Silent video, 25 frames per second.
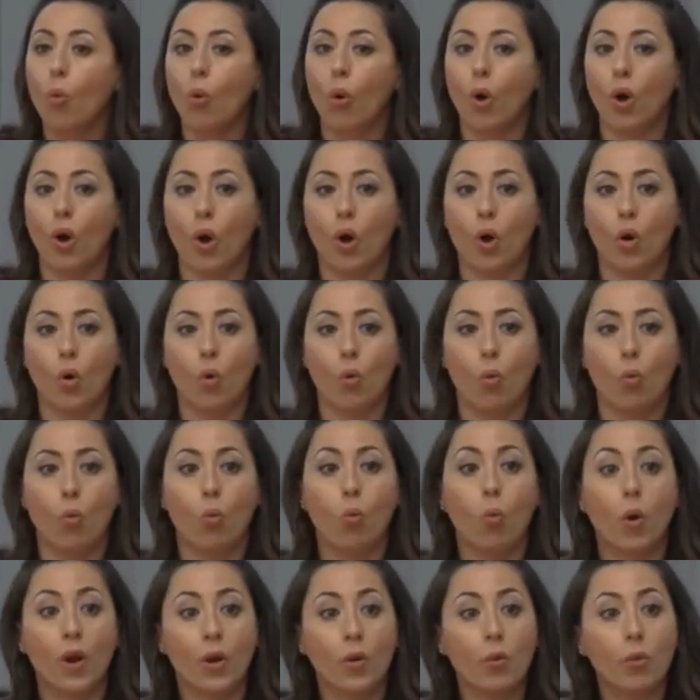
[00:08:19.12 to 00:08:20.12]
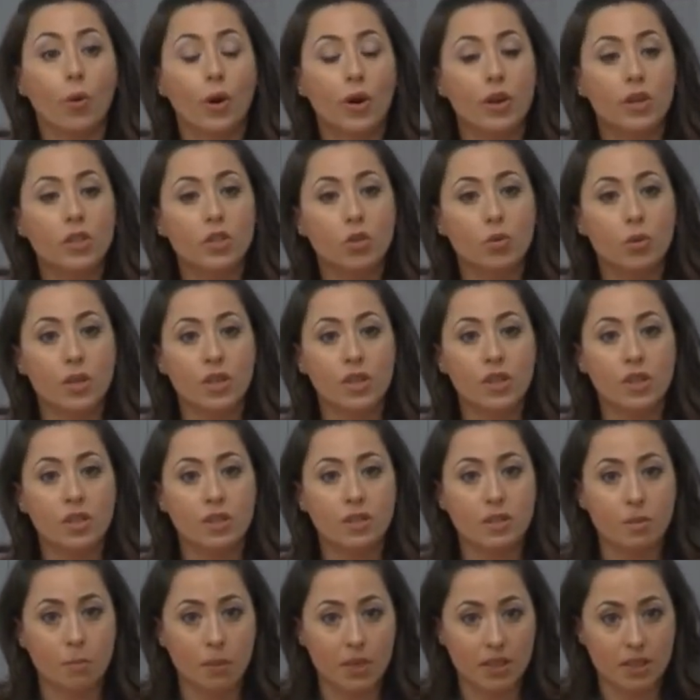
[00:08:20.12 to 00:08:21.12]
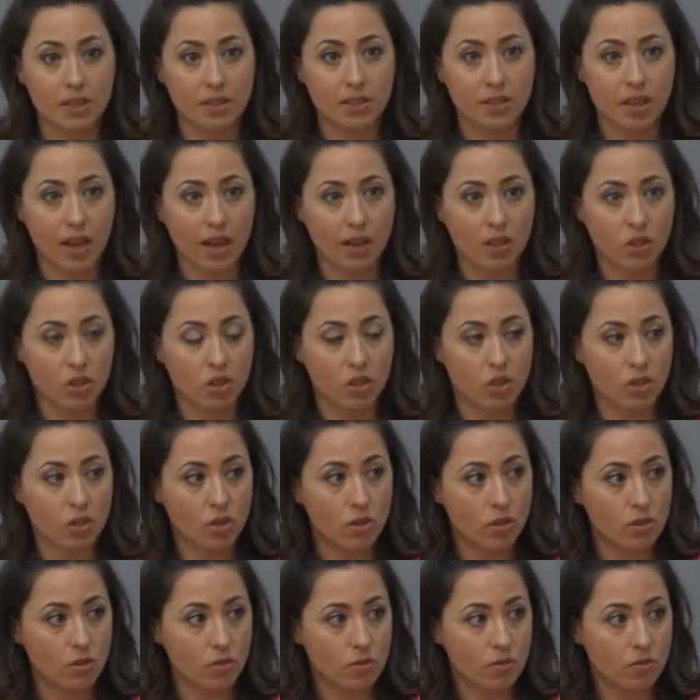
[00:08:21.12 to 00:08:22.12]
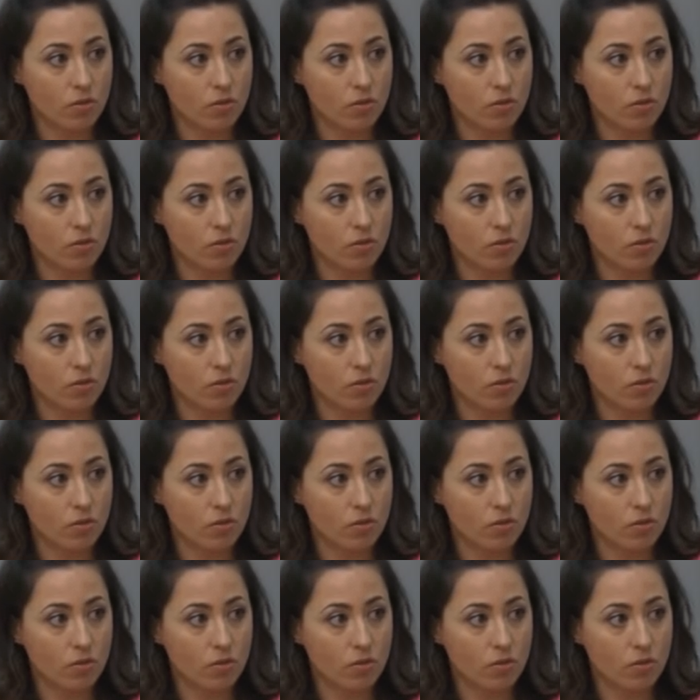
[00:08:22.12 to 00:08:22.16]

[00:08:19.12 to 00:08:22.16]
uh, when we're doing this meditation,